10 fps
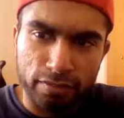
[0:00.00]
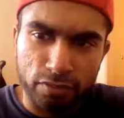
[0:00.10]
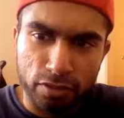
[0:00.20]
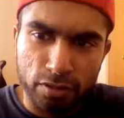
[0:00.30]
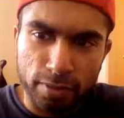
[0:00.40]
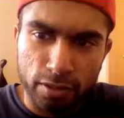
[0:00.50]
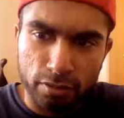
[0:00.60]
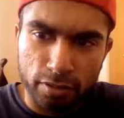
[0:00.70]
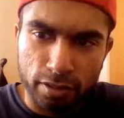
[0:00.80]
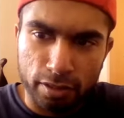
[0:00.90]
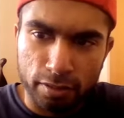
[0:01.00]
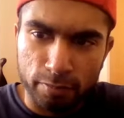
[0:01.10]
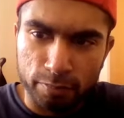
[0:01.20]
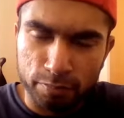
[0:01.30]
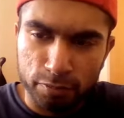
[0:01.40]
I've heard
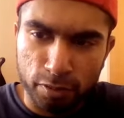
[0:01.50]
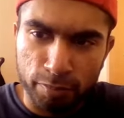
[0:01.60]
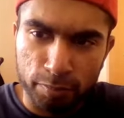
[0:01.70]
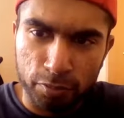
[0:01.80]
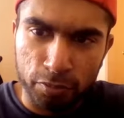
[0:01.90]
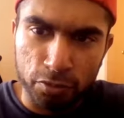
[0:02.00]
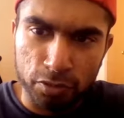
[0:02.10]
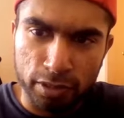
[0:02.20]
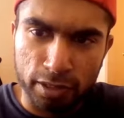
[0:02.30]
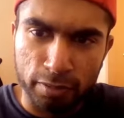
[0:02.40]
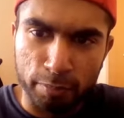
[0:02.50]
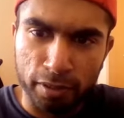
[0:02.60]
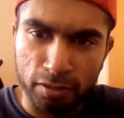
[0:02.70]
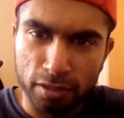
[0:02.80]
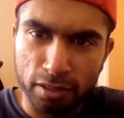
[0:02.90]
about some people using
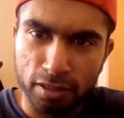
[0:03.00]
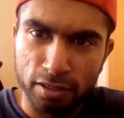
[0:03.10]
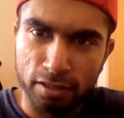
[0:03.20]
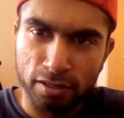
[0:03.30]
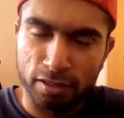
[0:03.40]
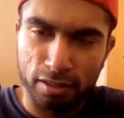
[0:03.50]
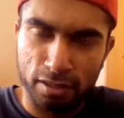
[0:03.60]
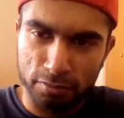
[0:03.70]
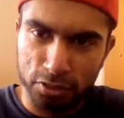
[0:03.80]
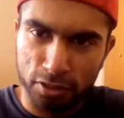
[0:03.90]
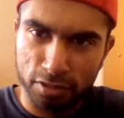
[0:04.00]
milk jugs.